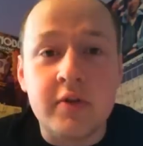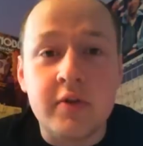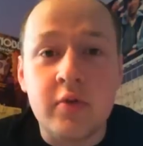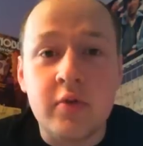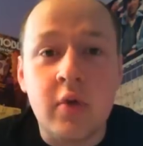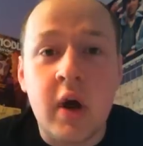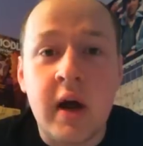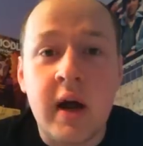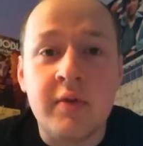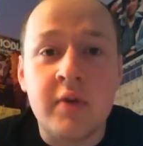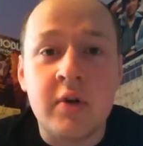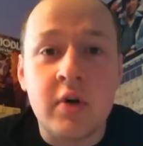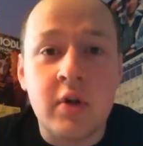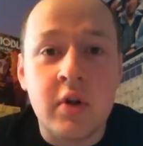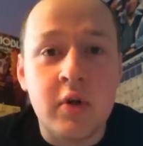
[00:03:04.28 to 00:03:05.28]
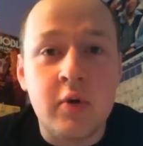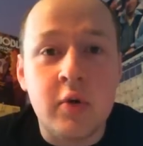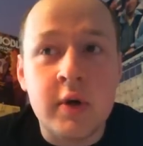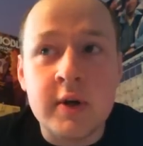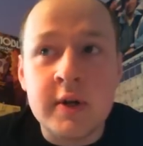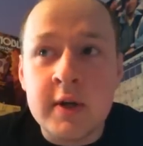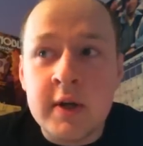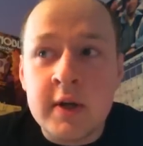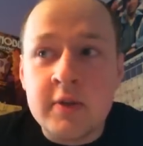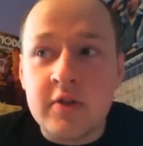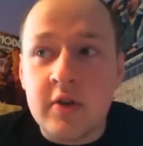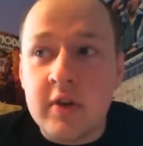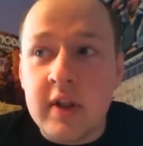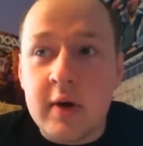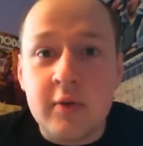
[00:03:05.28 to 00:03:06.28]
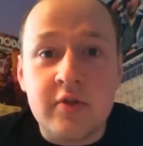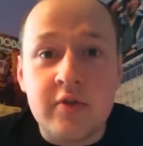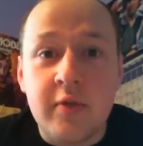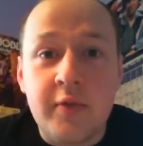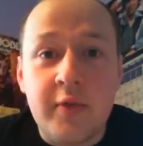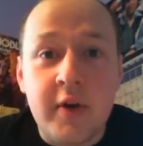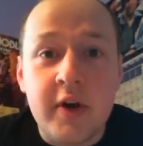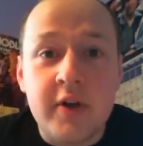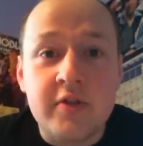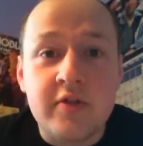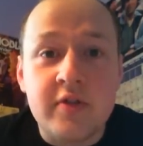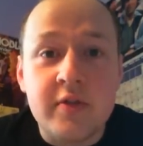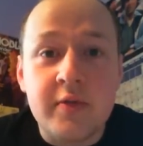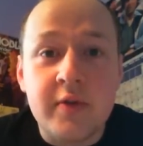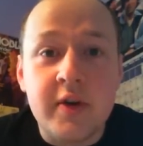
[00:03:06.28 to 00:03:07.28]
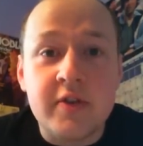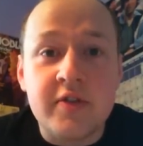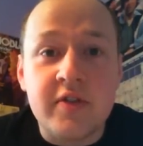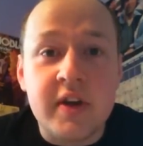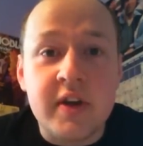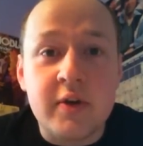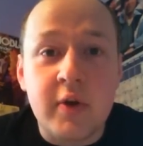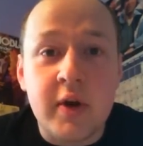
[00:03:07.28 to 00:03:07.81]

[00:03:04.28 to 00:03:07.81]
do not have a clue. So that was the first thing,